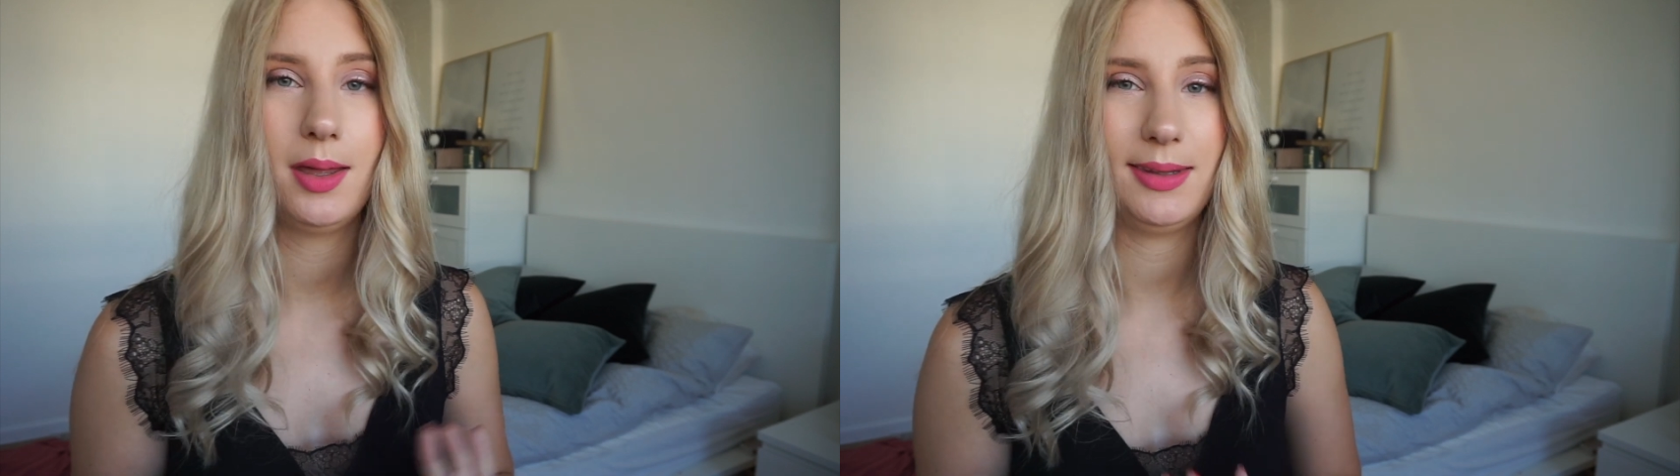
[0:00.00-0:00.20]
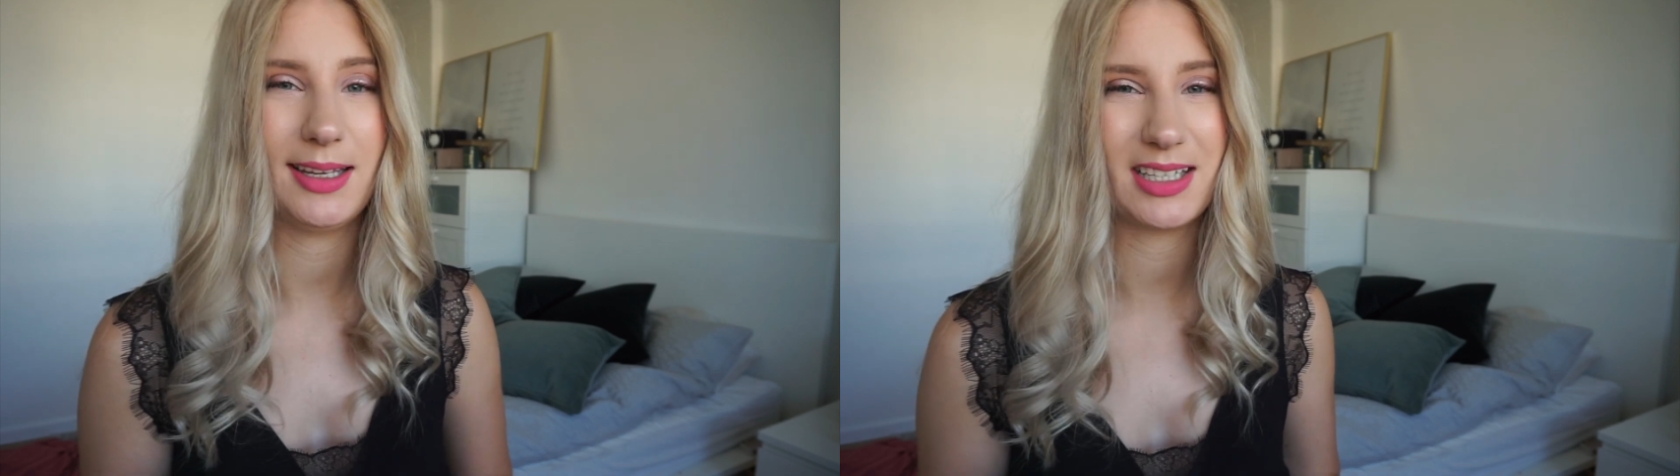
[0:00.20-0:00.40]

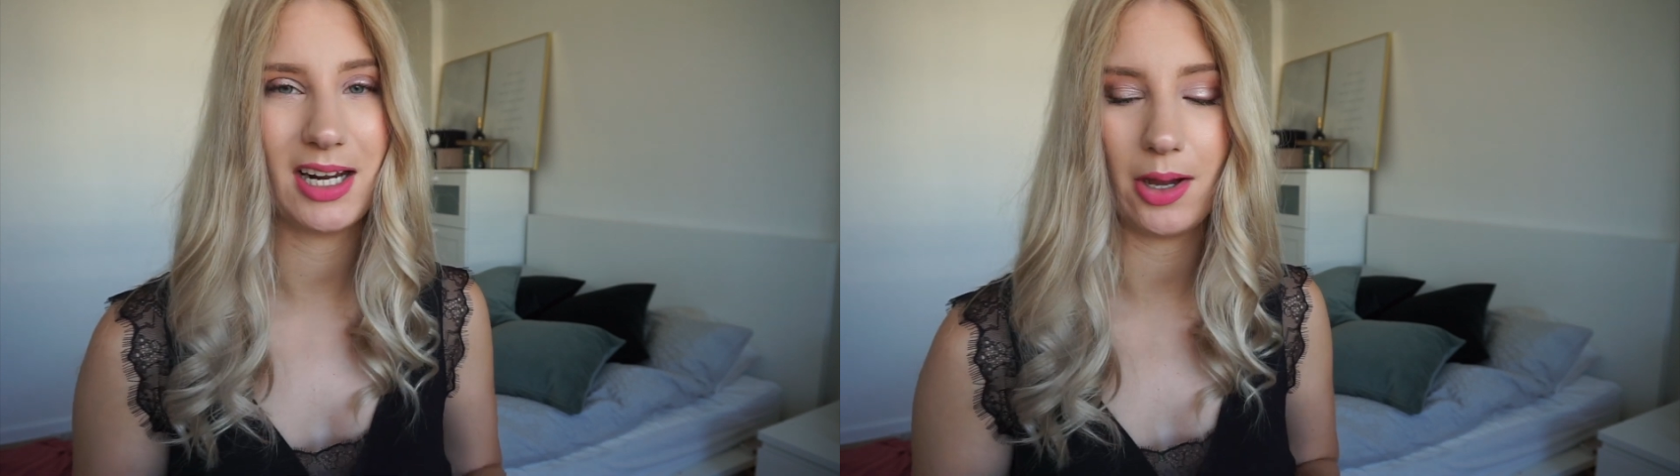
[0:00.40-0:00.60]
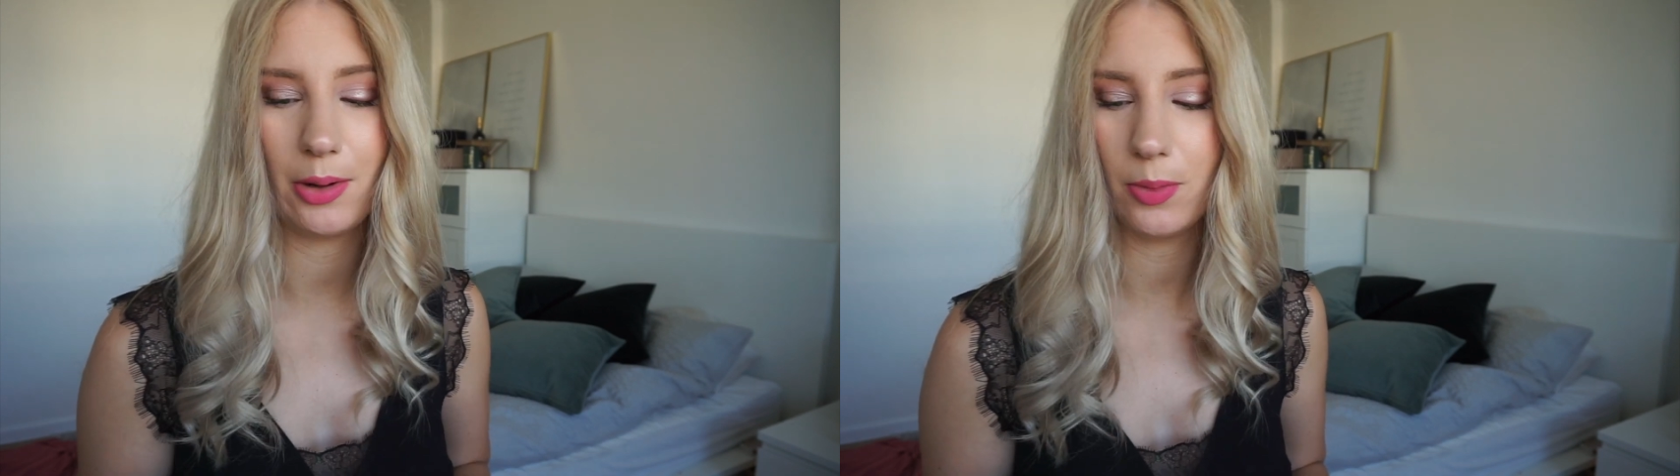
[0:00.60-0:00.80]
that's kind of
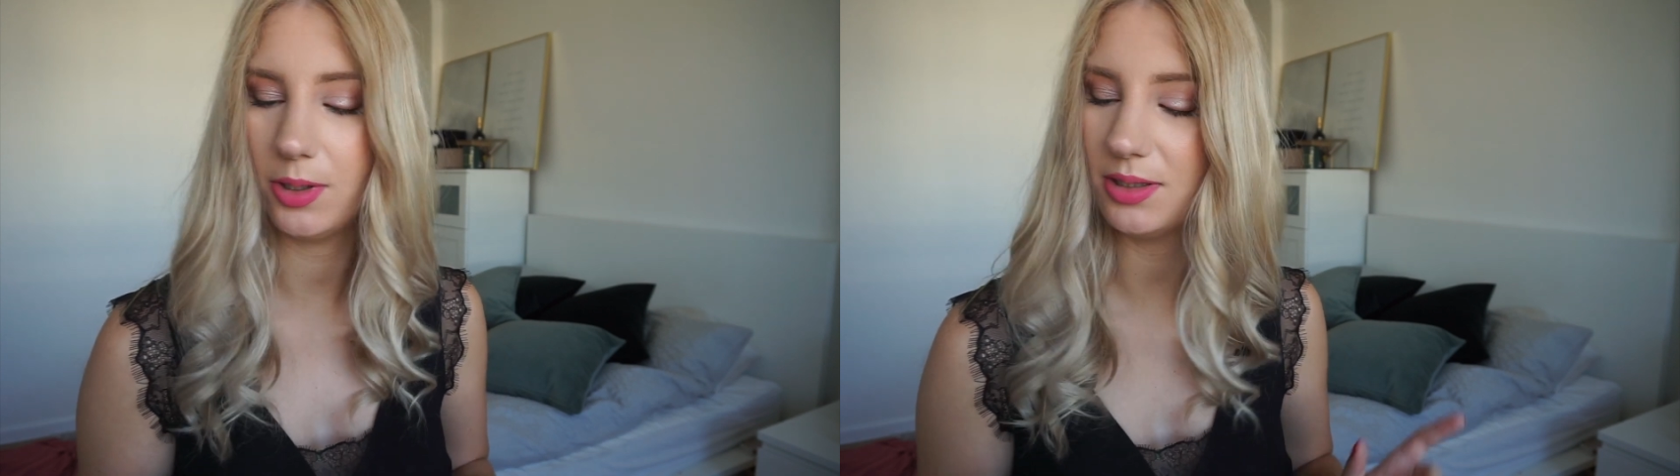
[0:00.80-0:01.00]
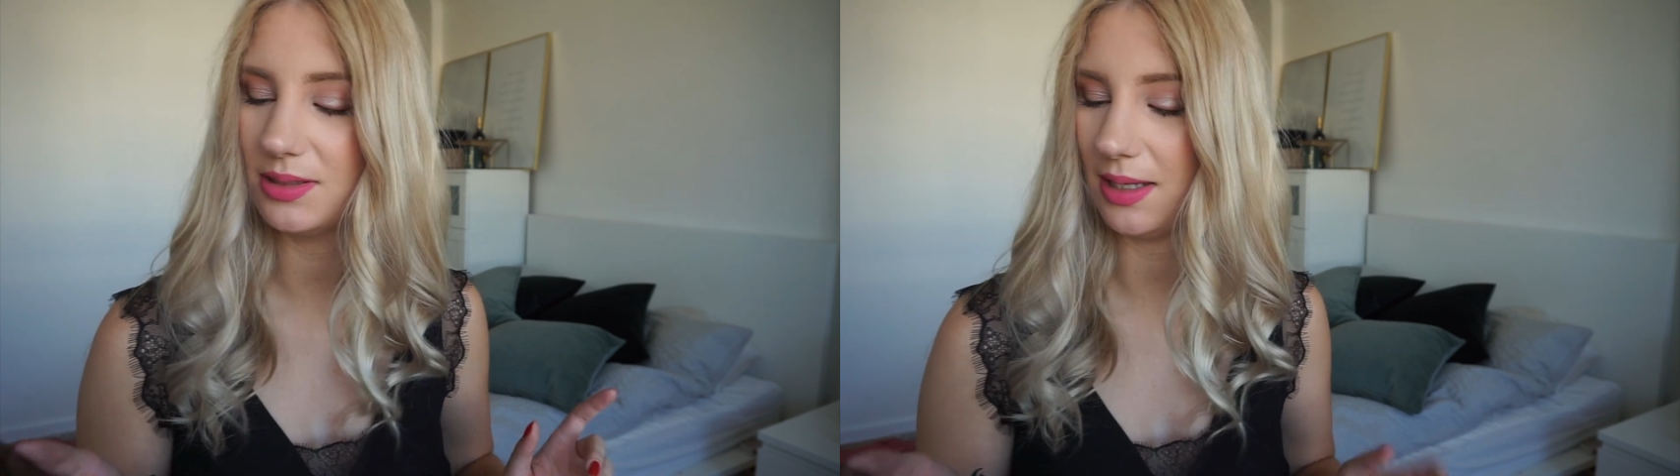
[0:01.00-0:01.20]
how it
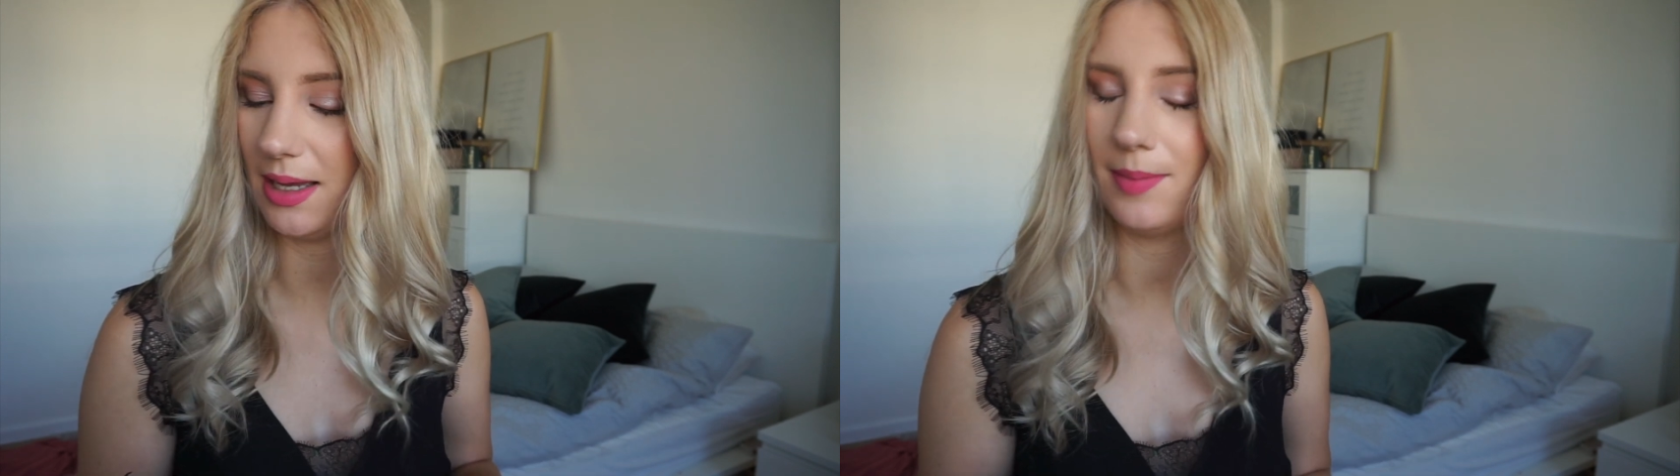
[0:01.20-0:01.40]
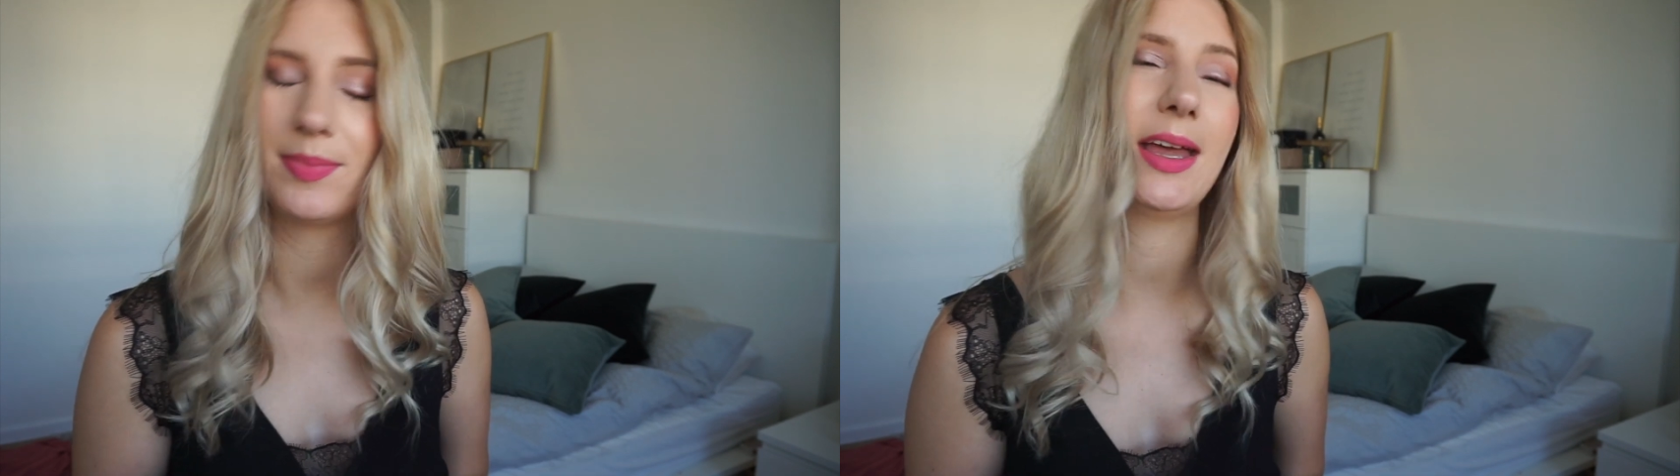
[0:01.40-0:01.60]
works.
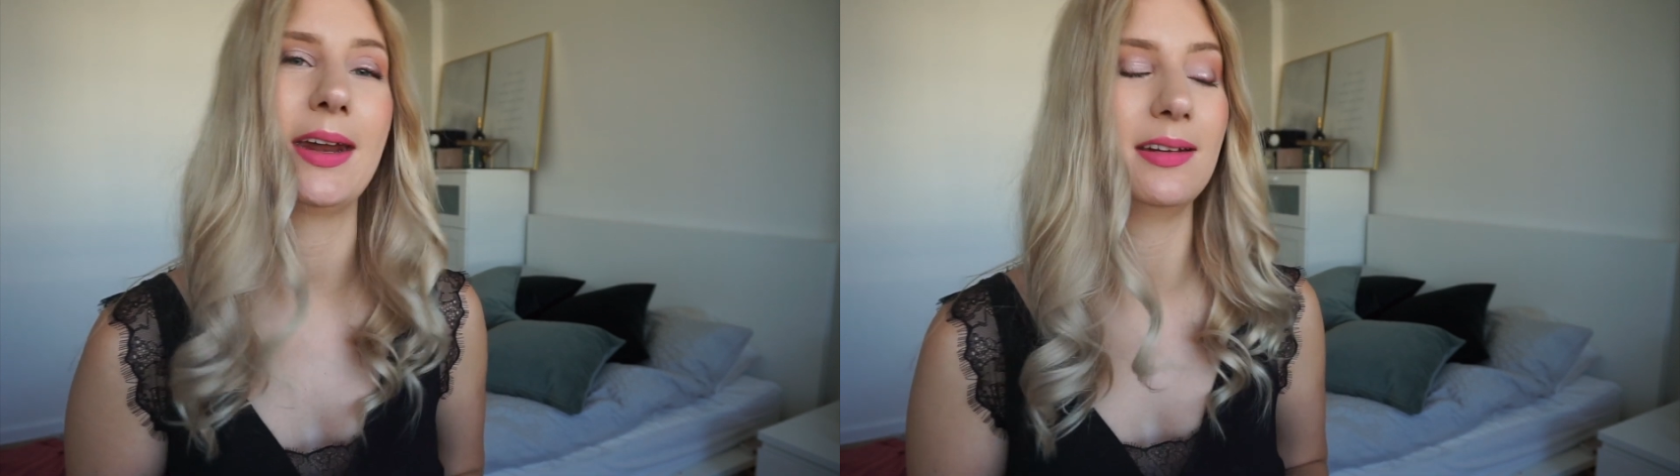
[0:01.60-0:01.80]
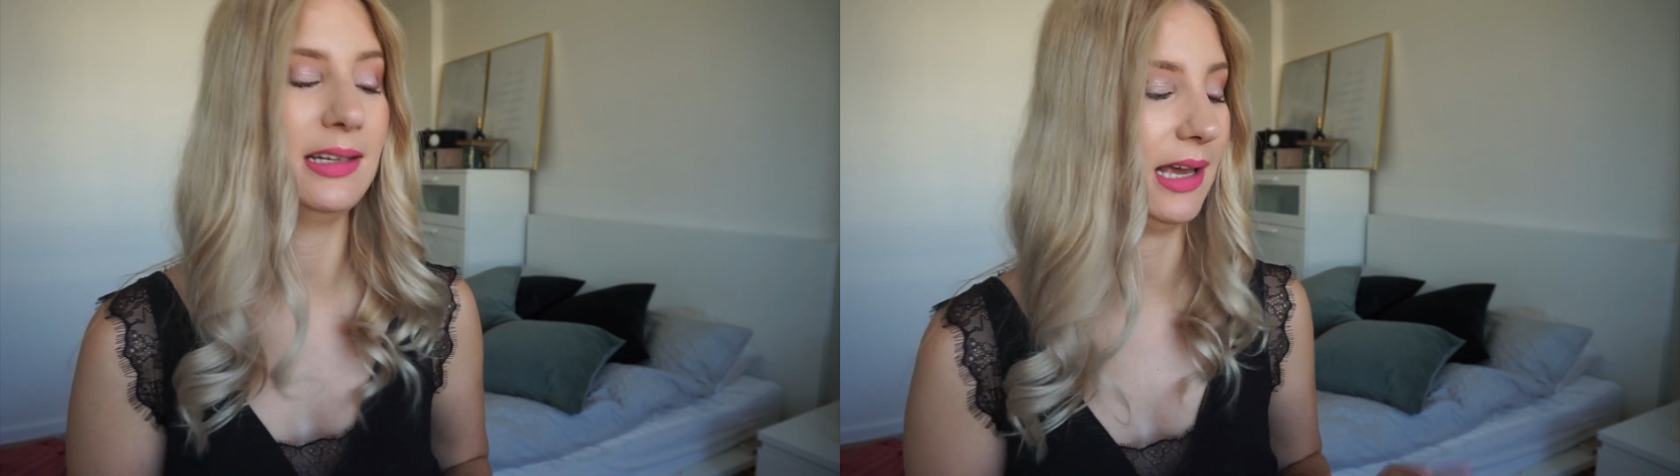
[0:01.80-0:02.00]
And
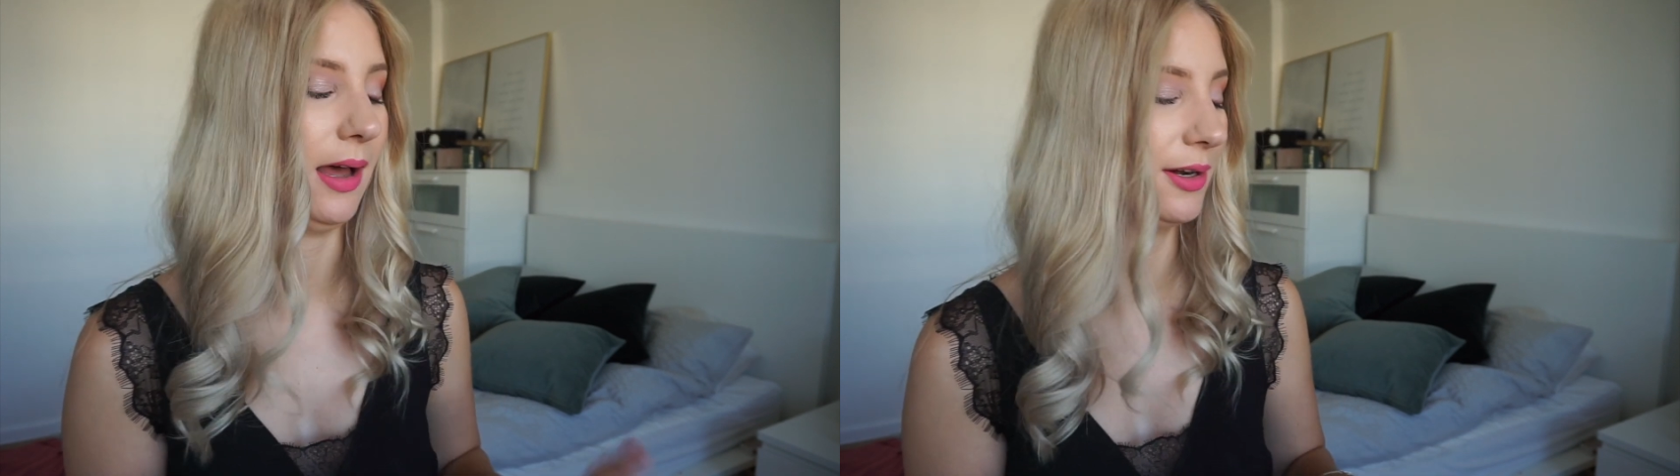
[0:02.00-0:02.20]
yeah,